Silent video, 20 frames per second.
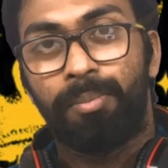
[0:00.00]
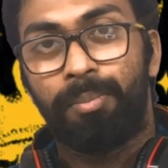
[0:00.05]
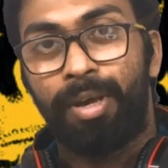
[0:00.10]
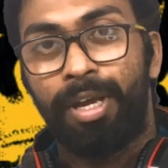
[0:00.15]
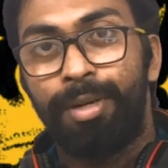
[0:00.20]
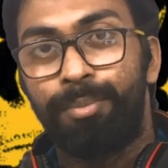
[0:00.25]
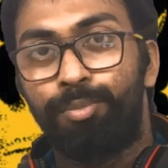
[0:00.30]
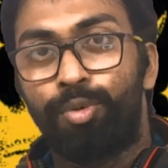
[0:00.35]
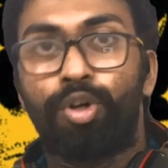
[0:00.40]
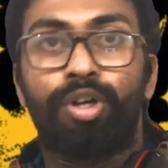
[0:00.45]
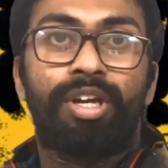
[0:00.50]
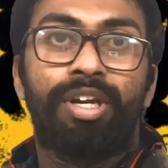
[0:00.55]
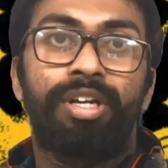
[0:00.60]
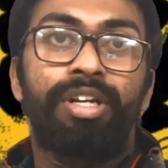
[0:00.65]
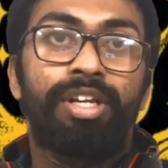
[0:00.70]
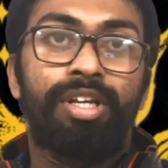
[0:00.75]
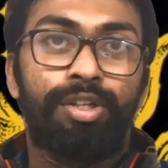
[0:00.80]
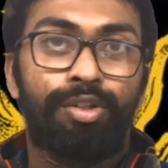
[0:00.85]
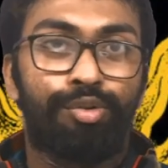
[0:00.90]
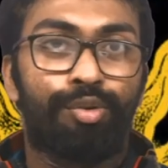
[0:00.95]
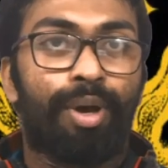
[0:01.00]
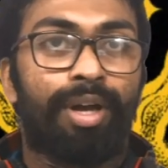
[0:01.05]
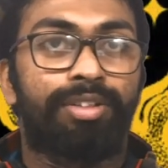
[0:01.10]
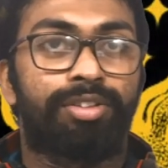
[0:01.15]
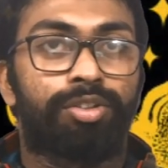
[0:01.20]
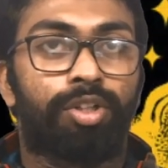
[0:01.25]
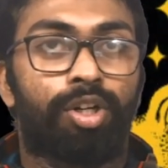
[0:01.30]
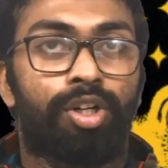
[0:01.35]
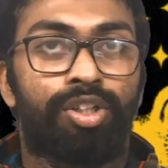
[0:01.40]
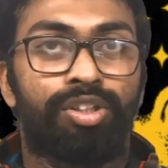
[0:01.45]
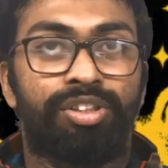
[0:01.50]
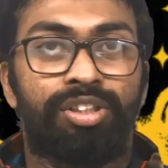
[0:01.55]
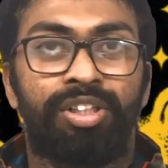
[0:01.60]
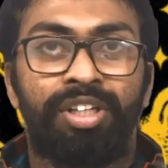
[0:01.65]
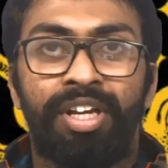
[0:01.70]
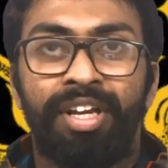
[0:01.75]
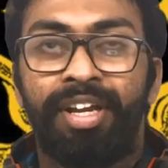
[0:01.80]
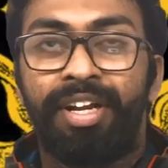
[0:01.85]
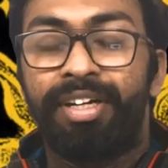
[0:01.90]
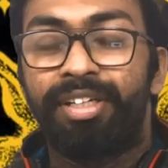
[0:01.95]
is the main book in Hindu astrology.
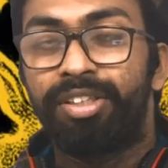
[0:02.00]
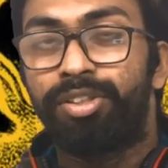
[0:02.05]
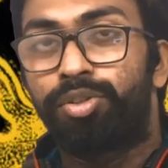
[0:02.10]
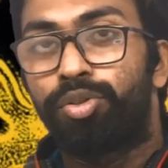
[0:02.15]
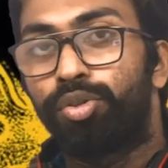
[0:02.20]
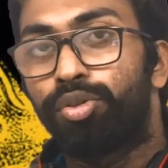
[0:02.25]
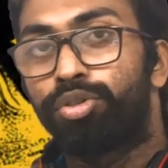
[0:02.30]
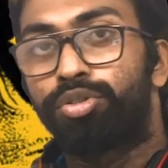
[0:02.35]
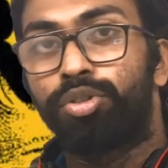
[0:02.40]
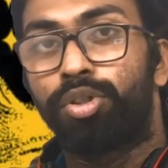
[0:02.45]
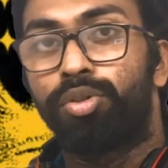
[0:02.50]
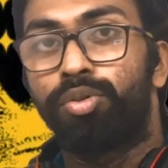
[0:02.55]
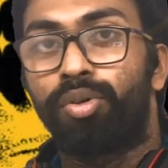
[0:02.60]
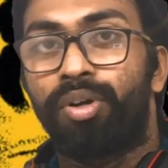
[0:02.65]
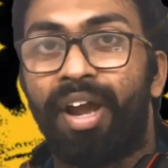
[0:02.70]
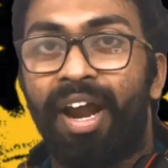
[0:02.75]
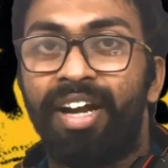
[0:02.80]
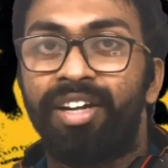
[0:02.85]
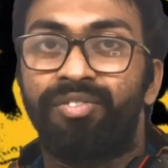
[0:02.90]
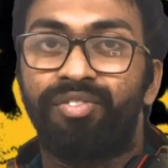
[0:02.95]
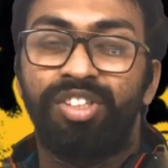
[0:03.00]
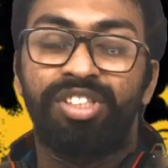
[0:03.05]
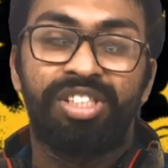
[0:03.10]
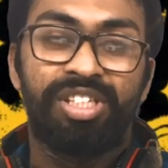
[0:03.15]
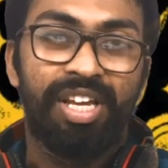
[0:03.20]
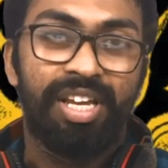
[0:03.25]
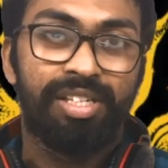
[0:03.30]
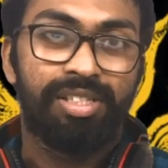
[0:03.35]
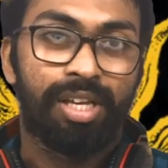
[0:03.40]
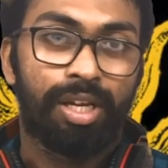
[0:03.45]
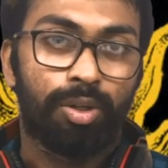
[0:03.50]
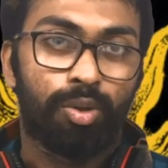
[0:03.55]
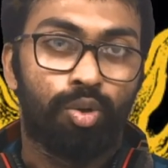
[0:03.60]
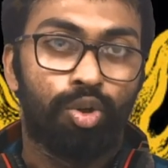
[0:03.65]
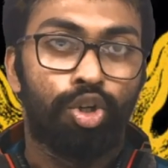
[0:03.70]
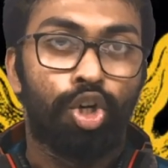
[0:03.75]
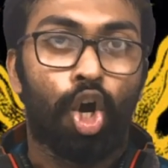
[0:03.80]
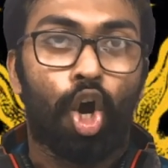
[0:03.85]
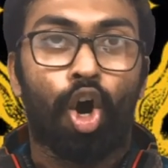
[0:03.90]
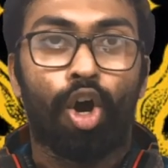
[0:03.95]
It is used to look at which days are
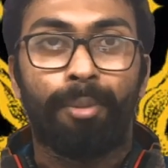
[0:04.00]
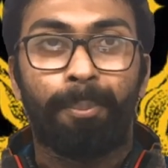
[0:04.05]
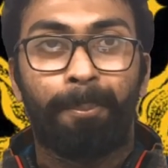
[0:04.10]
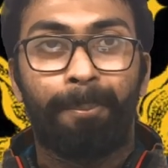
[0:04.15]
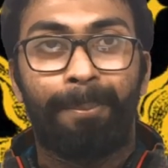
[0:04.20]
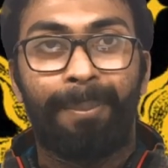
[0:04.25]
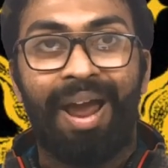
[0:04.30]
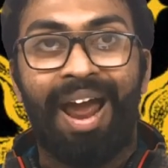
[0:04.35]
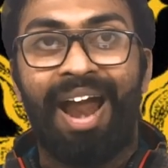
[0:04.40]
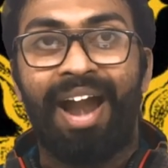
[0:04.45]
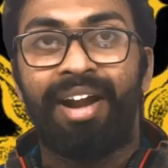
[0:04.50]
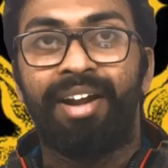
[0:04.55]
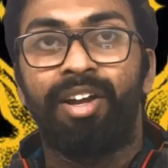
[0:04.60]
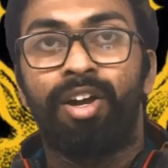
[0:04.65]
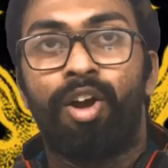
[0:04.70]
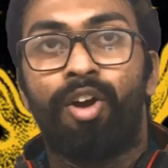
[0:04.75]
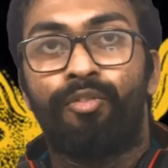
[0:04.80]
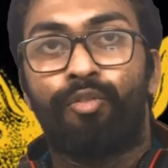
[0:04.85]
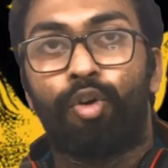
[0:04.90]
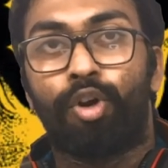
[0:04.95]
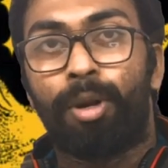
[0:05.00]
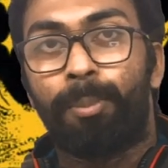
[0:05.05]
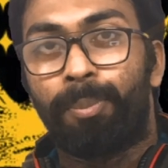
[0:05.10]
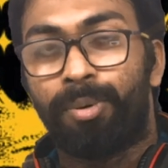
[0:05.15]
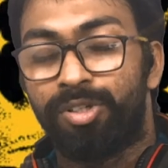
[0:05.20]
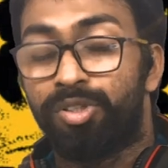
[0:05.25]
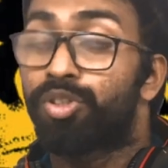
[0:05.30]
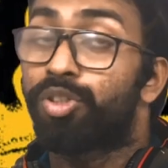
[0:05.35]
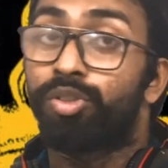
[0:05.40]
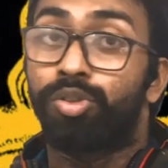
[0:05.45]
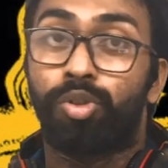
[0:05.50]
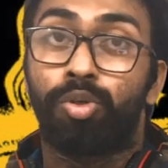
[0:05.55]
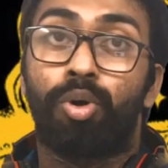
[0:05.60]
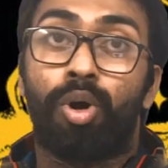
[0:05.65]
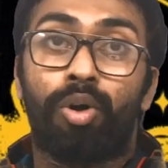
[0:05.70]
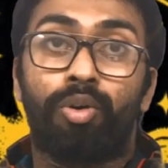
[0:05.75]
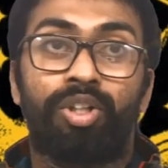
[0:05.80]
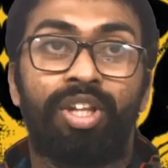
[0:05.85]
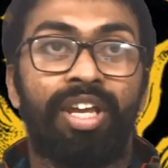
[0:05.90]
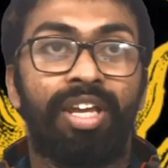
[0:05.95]
good or bad for a person
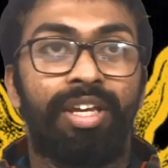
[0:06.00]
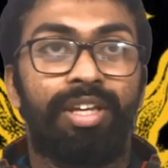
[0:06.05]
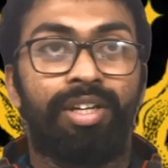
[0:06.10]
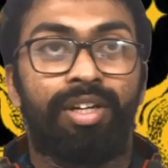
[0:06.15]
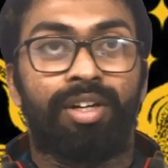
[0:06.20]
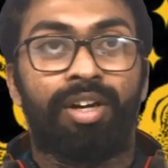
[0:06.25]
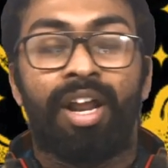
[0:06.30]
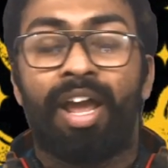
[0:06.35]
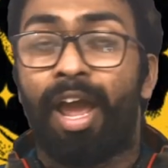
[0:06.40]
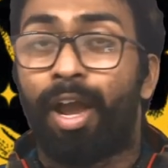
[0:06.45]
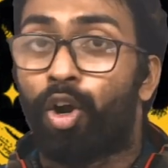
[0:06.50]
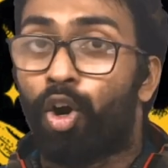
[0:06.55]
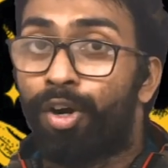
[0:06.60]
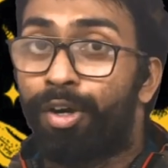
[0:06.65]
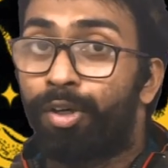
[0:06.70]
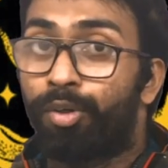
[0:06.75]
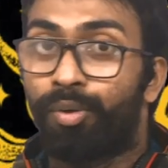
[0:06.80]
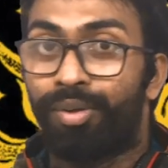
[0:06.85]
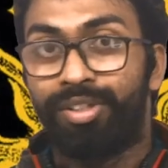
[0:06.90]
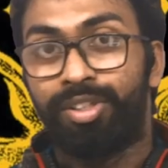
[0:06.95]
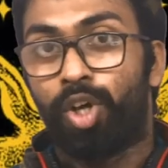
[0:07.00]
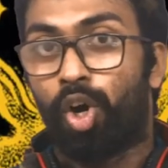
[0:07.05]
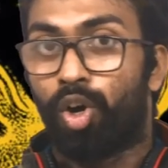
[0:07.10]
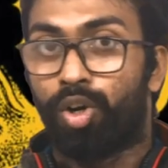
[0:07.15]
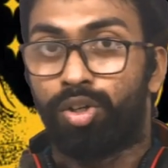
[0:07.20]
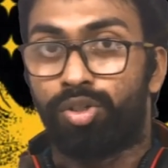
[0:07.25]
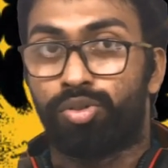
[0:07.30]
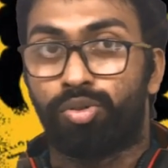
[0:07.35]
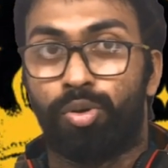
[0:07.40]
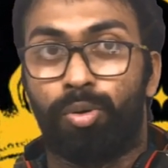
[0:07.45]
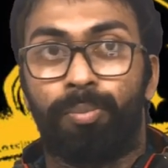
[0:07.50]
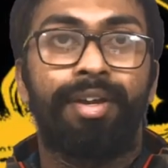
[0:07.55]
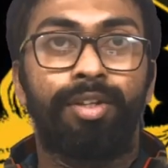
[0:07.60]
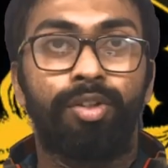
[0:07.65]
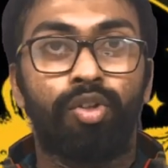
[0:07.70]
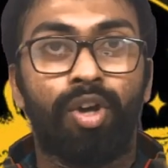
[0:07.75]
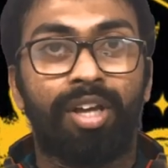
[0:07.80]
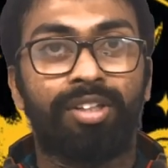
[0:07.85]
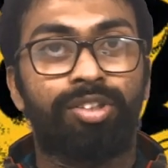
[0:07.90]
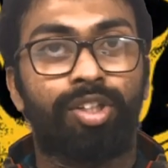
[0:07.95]
throughout the year, according to his horoscope.
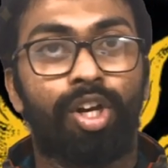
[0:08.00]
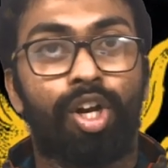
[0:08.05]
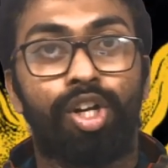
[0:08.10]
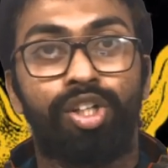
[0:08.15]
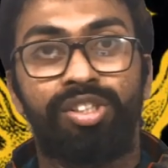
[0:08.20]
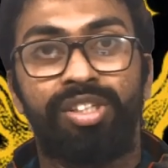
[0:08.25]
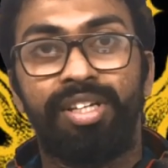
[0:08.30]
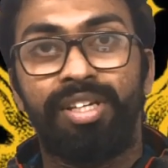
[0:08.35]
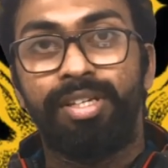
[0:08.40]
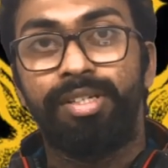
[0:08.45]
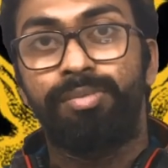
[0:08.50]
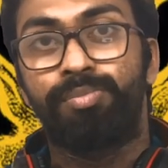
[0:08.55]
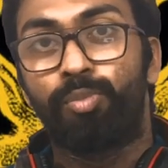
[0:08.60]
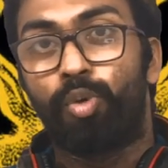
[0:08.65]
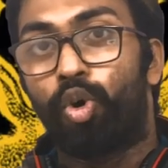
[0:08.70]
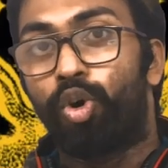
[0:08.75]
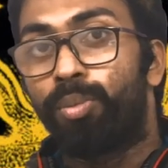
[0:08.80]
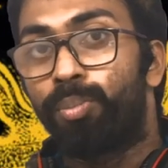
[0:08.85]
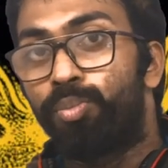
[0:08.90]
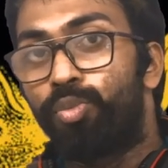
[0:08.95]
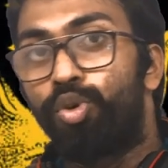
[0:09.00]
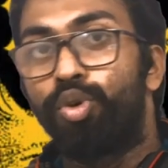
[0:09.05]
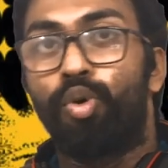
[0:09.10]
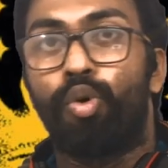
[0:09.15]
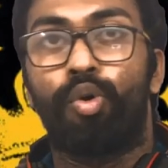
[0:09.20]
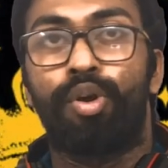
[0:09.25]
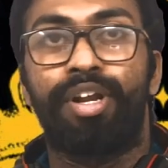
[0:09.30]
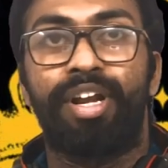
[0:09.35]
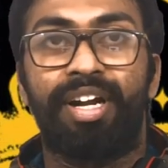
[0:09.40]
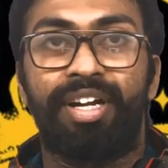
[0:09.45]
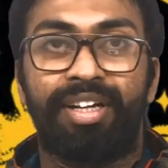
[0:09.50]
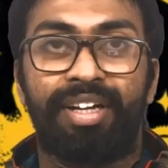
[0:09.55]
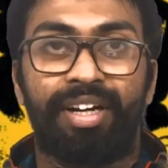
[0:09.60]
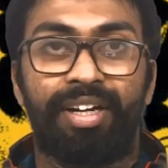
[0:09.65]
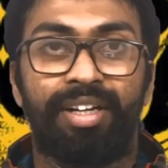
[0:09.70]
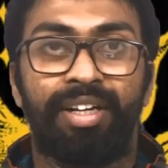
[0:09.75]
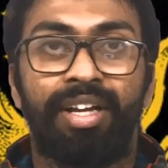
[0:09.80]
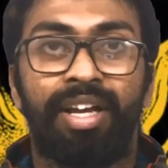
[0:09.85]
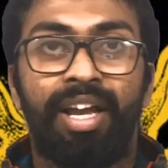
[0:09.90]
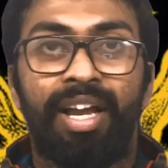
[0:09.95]
Hindu astrology is more moon oriented.